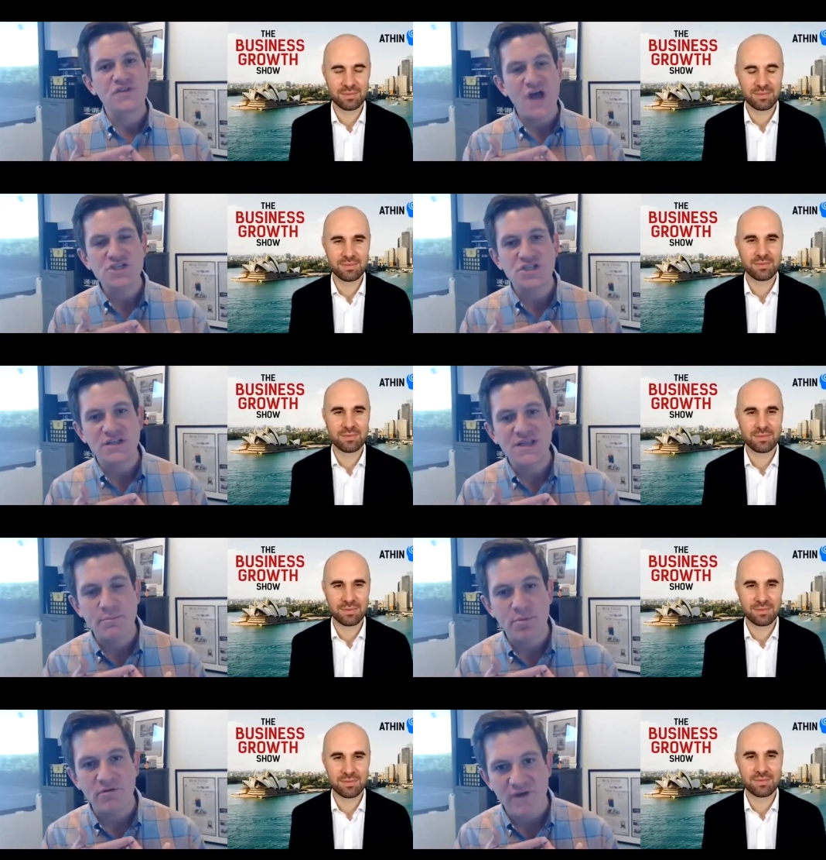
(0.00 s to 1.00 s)
Speaker 1: touch that
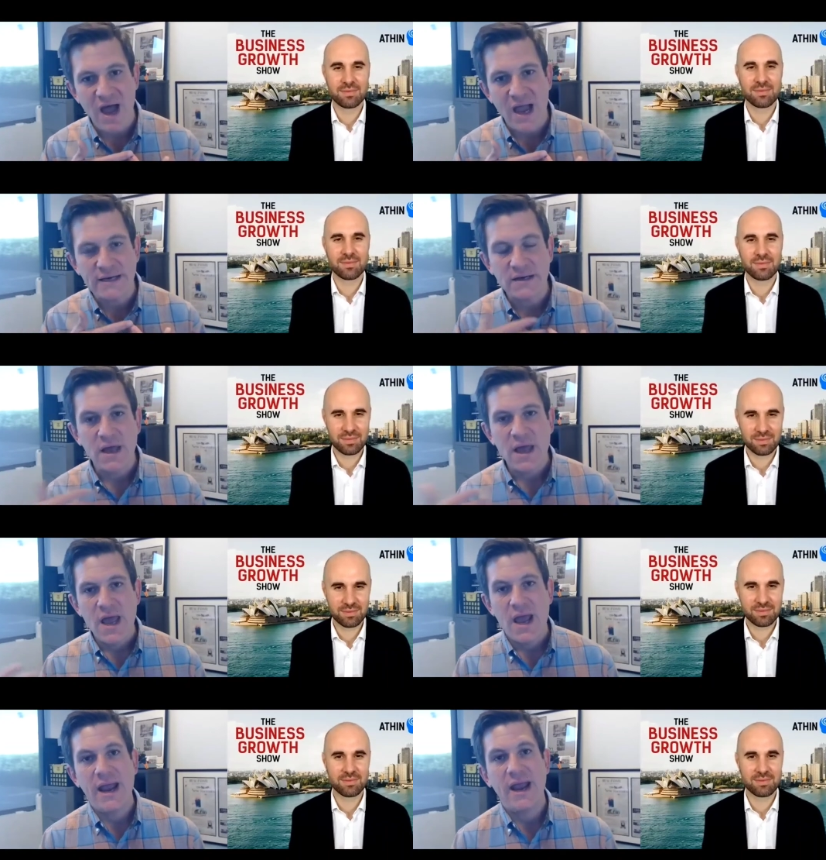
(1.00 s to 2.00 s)
they provide.
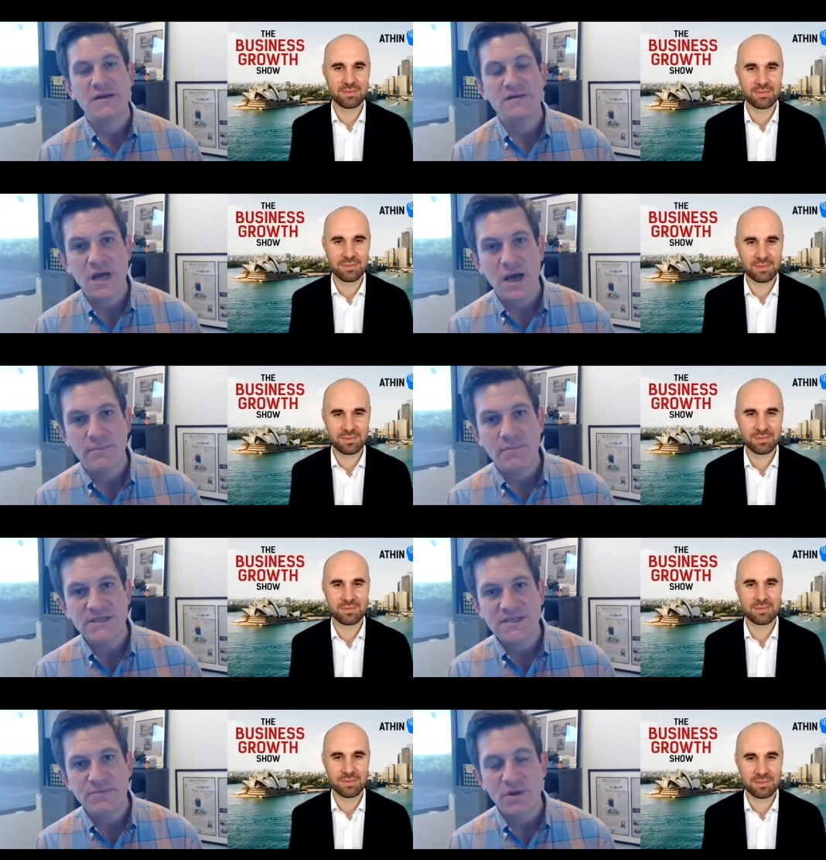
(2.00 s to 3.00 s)
And um,
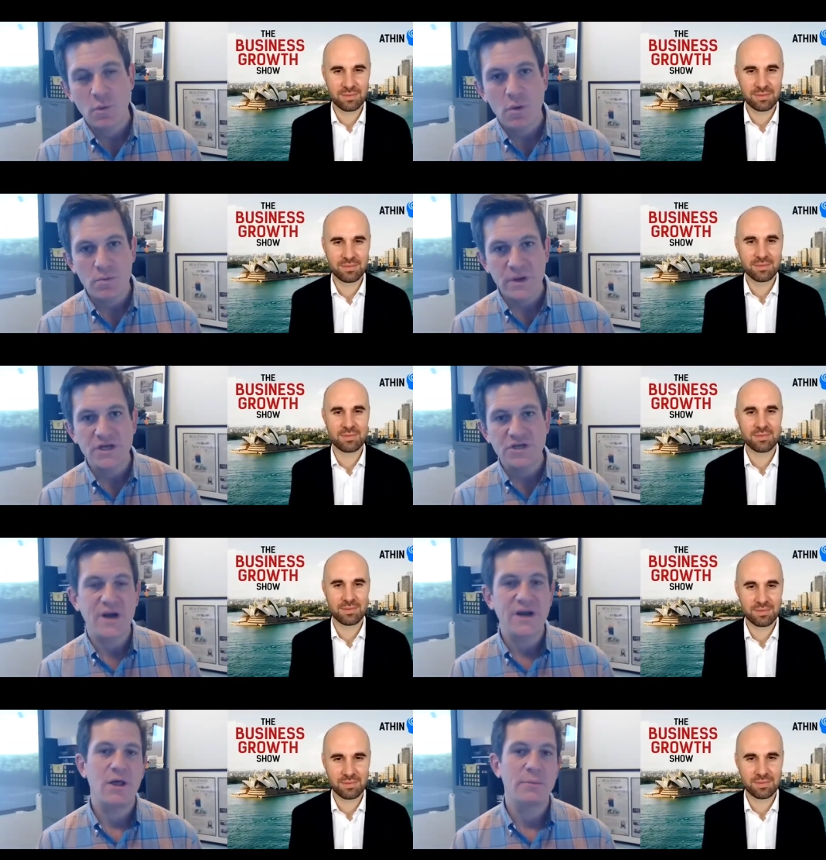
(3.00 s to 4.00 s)
it's something we're really
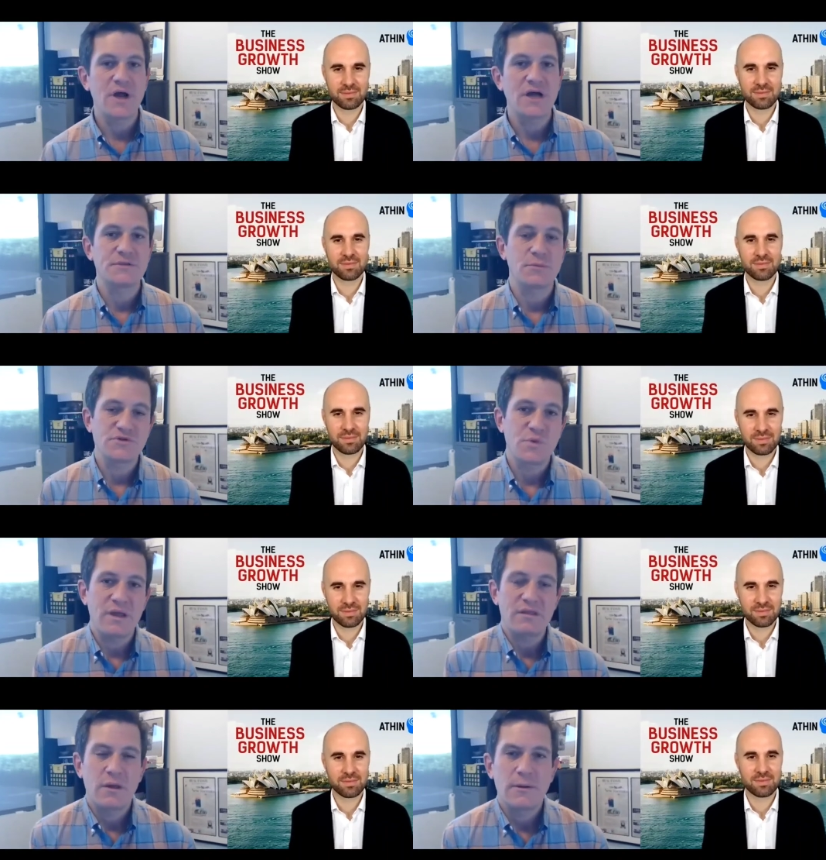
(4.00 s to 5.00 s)
trying to help customers
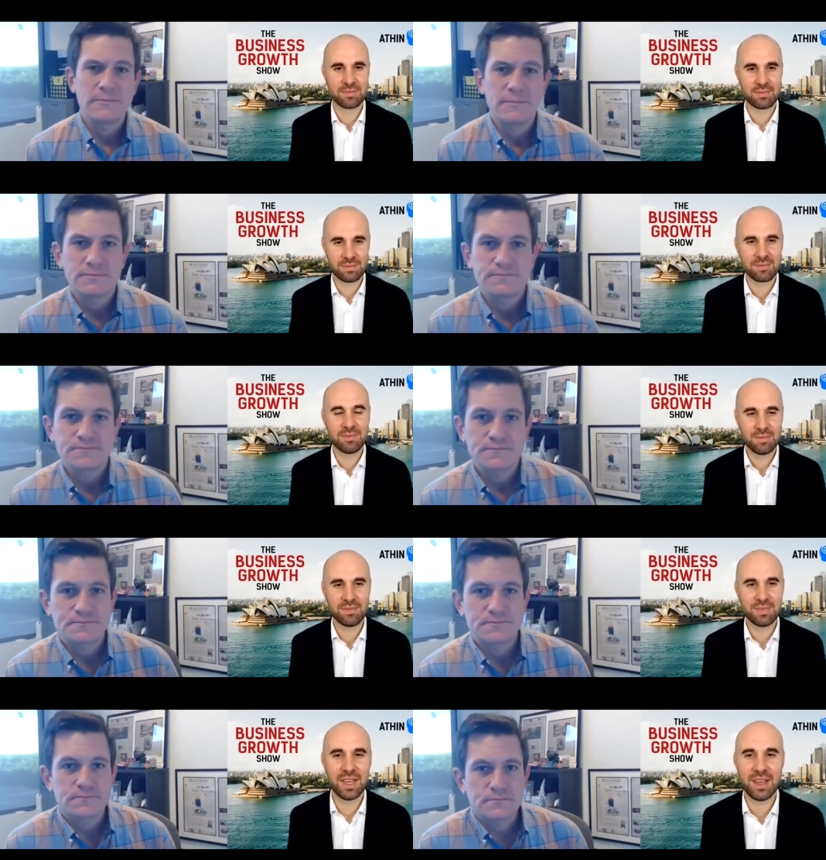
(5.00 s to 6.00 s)
with.
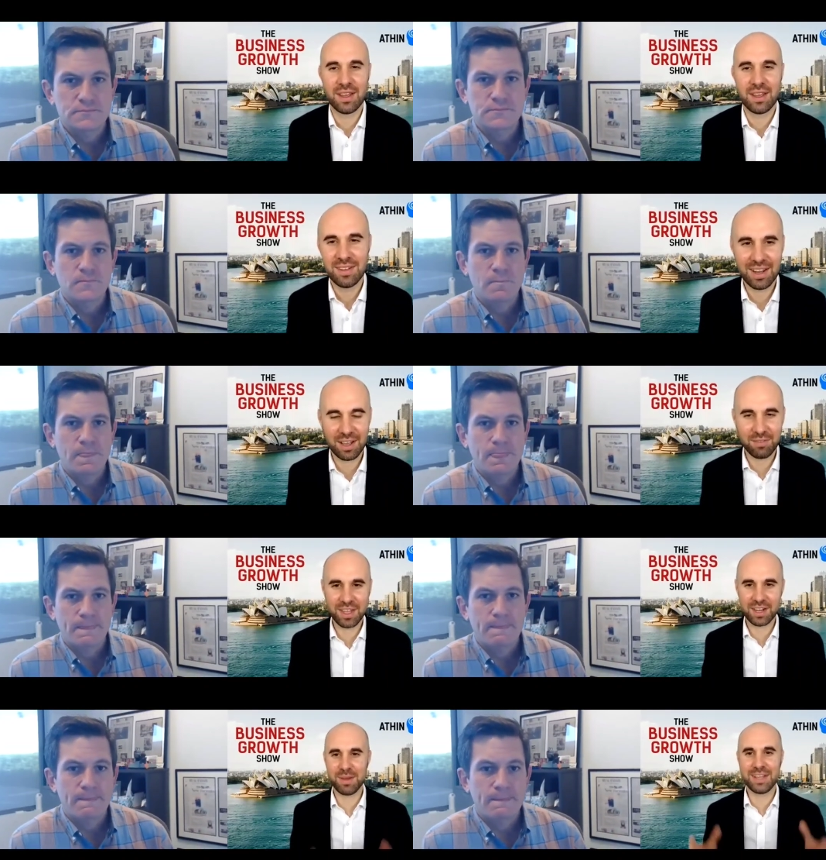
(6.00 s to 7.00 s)
Speaker 2: Yeah, I
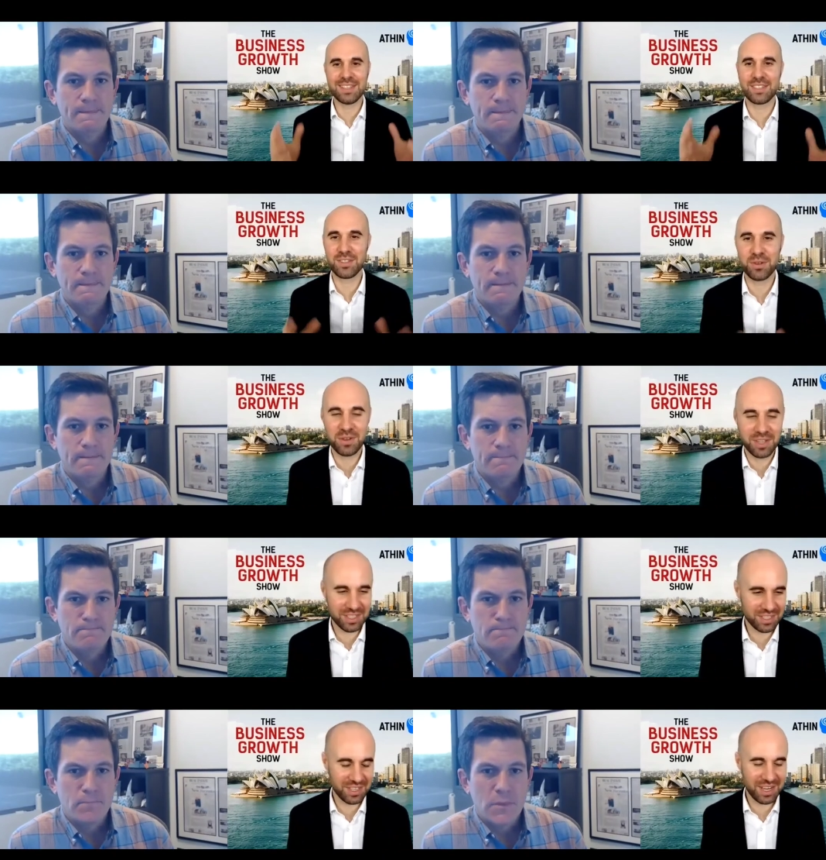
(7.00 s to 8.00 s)
love that. Amazing
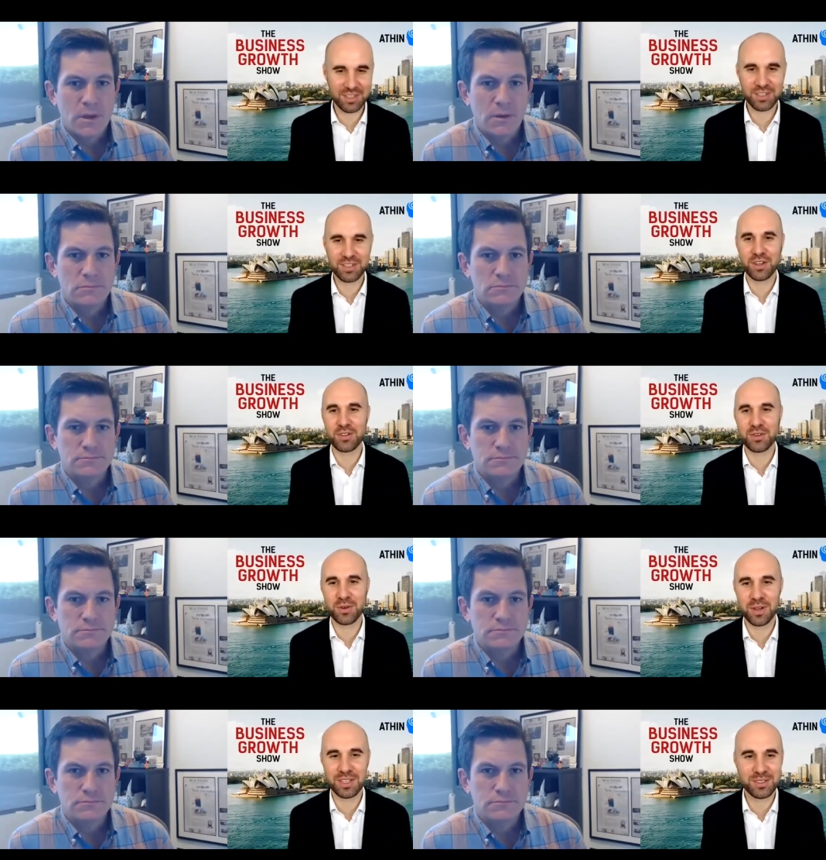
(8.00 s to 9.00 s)
stories, and and you're so
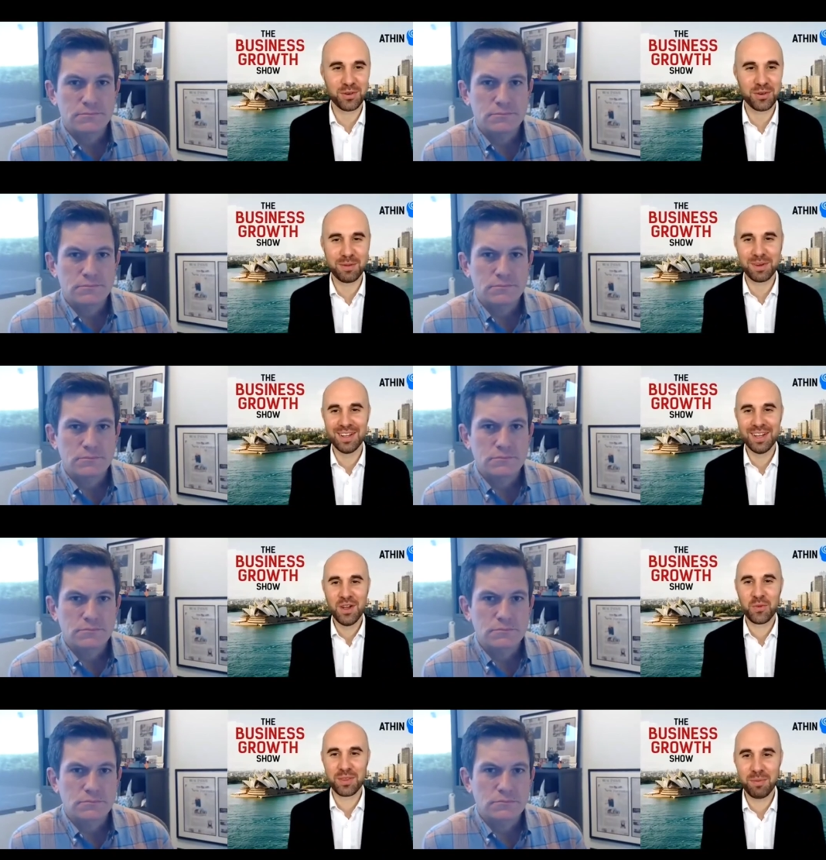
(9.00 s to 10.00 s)
true. I still remember
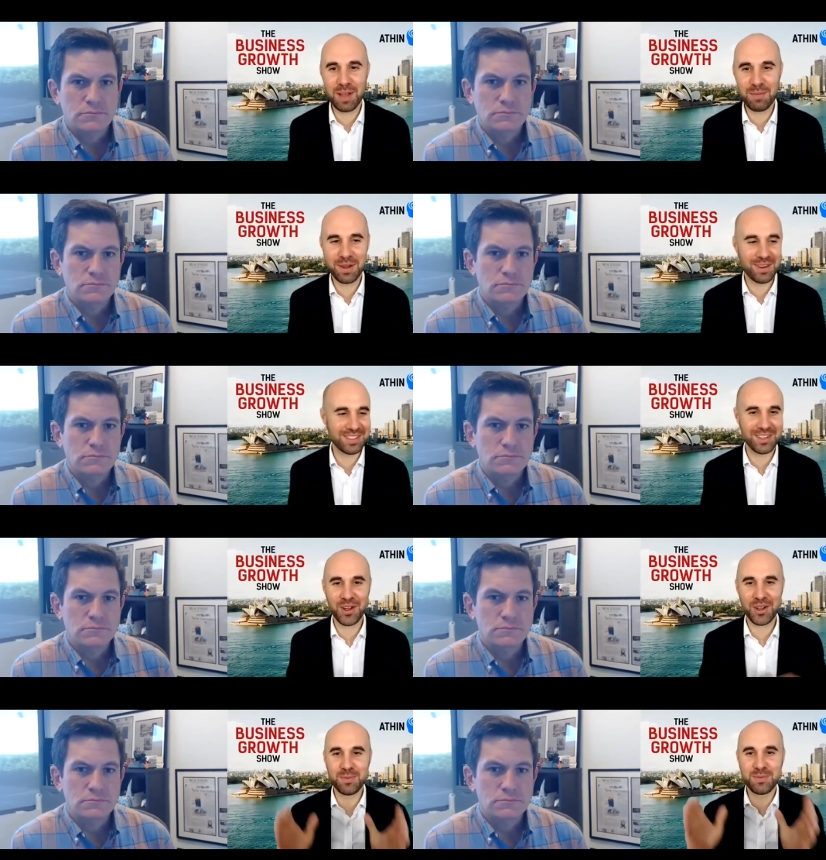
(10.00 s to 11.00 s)
with my parents at
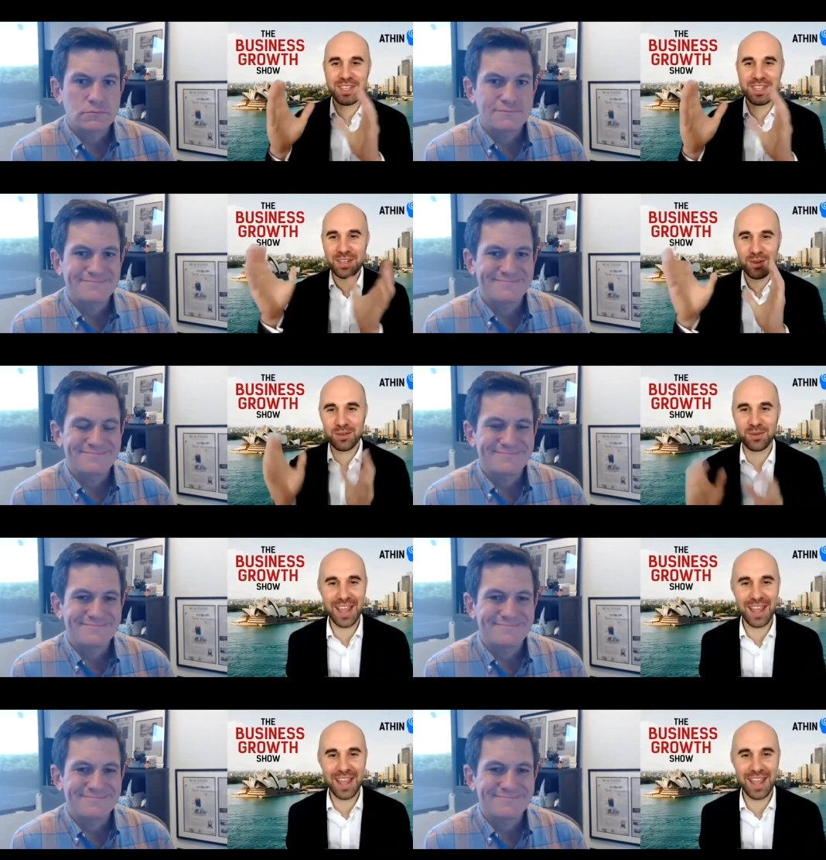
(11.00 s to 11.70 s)
home seeing all little